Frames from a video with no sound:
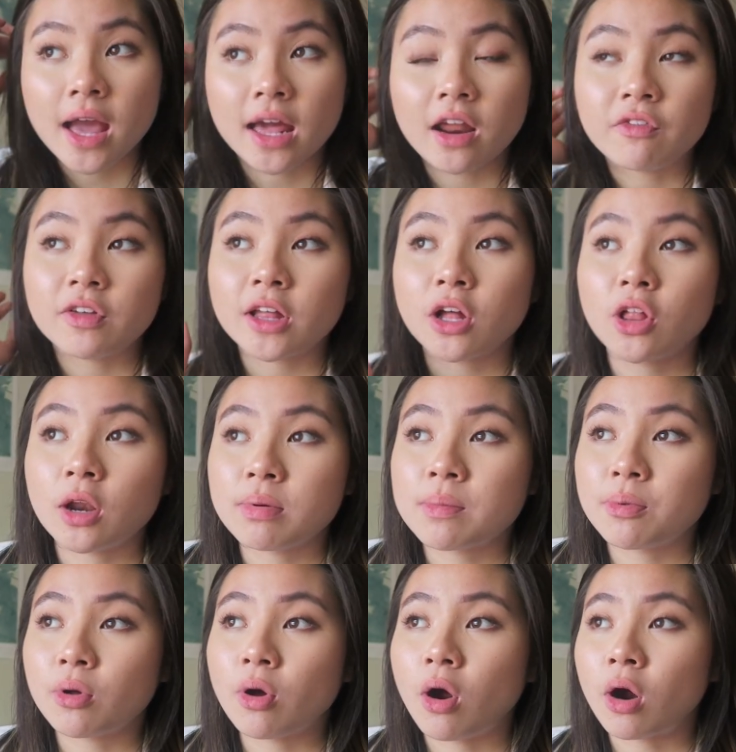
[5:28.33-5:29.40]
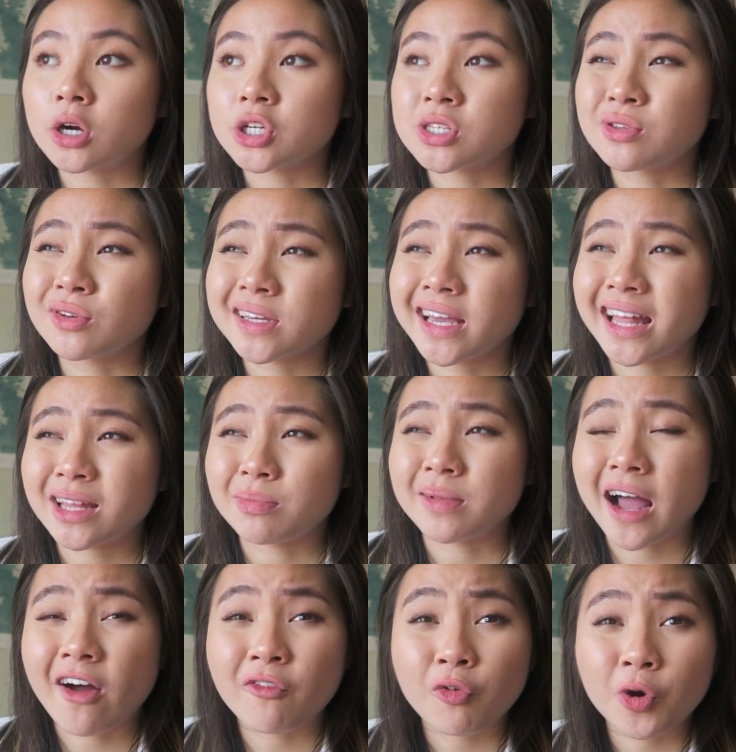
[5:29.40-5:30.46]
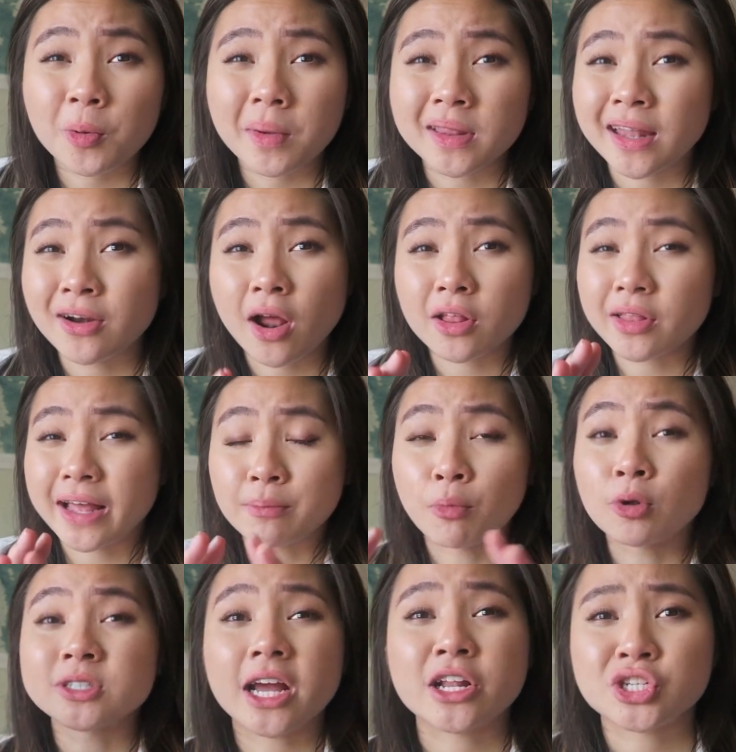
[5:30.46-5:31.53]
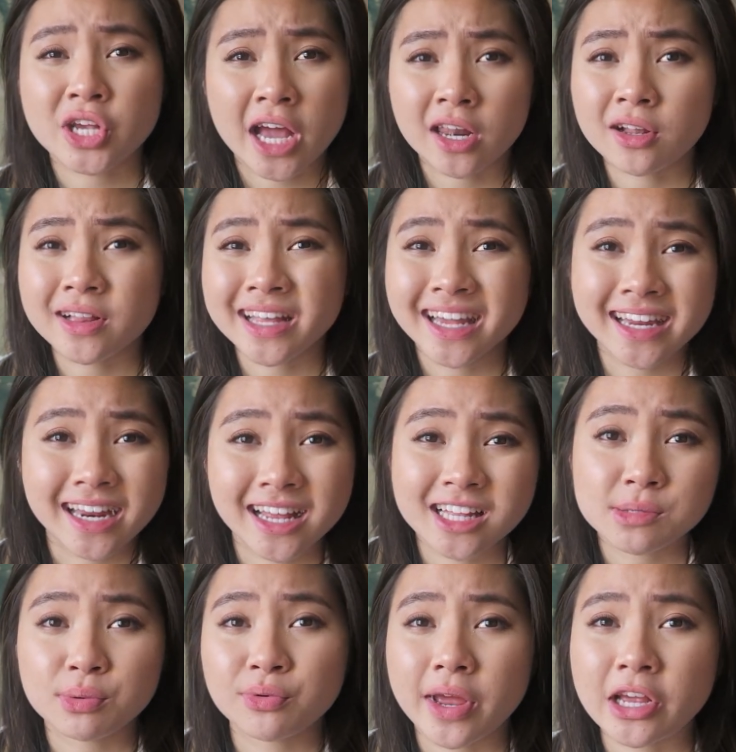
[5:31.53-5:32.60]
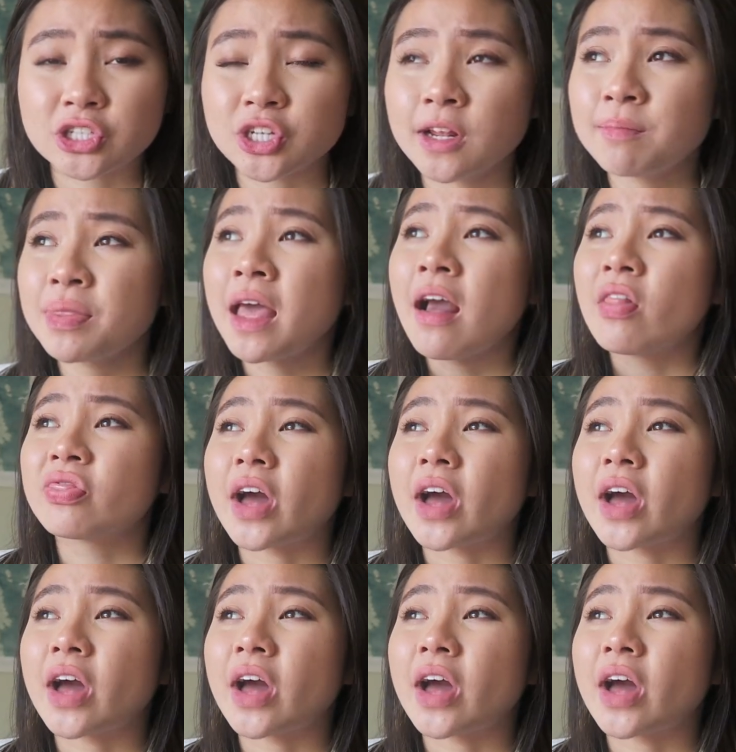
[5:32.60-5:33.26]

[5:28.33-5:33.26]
And I feel like a lot of people are just looking at the platform and they're not multi-channeling and getting inspiration.